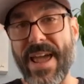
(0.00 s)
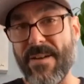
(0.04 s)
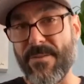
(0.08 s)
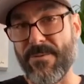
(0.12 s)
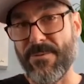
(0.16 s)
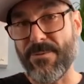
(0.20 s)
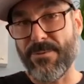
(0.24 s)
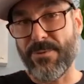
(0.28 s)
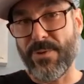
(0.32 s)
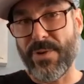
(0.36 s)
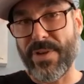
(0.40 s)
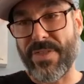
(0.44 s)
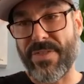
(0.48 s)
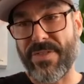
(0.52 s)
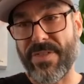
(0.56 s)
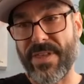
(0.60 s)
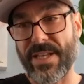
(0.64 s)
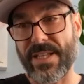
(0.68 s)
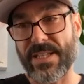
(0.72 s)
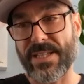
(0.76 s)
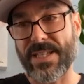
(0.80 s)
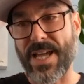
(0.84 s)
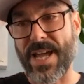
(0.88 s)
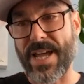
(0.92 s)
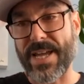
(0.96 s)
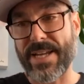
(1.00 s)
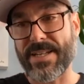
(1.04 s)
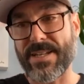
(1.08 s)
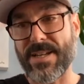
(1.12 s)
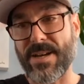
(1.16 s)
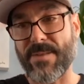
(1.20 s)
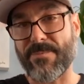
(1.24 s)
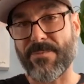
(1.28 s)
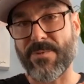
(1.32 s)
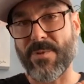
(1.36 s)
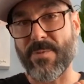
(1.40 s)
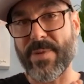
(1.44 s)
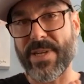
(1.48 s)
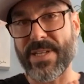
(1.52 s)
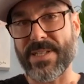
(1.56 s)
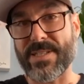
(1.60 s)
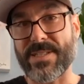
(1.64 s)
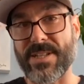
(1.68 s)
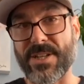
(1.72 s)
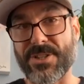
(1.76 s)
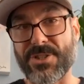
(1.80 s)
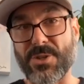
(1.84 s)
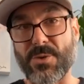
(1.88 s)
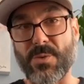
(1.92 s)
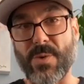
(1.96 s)
everything lined up for me in
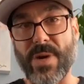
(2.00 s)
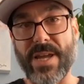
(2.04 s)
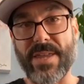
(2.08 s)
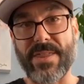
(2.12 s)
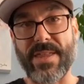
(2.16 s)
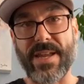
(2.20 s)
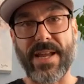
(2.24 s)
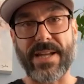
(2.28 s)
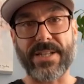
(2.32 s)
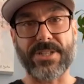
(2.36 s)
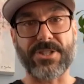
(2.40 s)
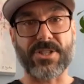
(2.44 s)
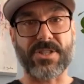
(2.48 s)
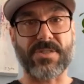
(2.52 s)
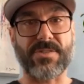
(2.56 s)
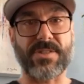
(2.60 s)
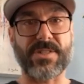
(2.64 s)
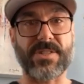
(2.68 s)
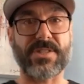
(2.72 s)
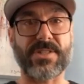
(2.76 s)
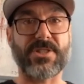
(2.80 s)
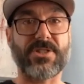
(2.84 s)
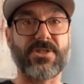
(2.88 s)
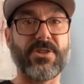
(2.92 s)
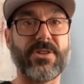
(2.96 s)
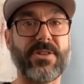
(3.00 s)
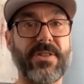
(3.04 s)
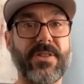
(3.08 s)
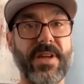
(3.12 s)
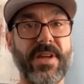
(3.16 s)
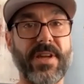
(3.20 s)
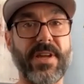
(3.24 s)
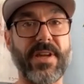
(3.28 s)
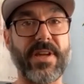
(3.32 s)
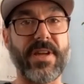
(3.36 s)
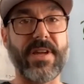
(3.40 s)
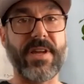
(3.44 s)
such a way that I just stood there